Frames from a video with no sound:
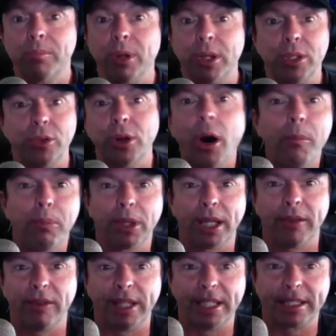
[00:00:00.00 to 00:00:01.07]
but you don't
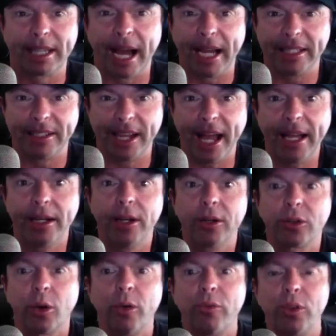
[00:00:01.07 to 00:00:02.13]
believe in these guys yet.
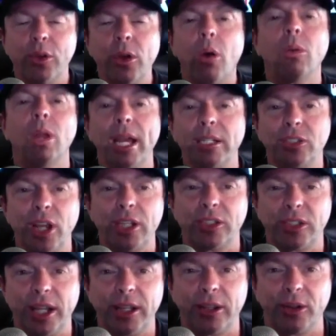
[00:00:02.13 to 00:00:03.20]
So if you don't like
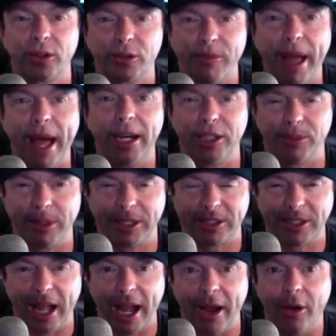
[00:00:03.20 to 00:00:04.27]
Jayce Tingler's management
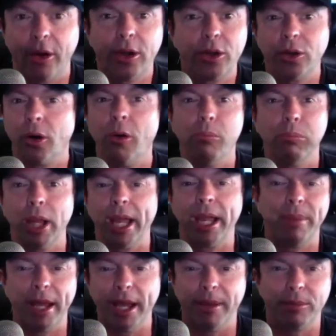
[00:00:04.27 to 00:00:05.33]
style, you don't blame
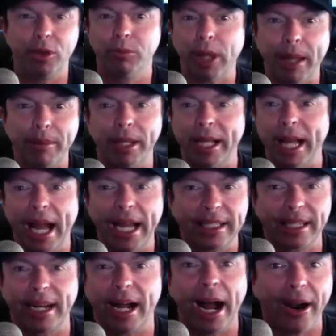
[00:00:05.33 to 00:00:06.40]
him. You blame the guys
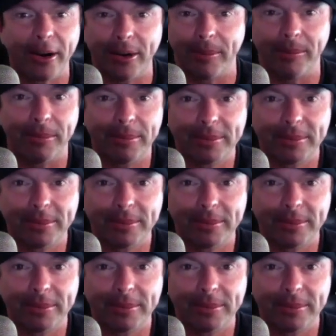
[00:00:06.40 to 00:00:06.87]
that hired him.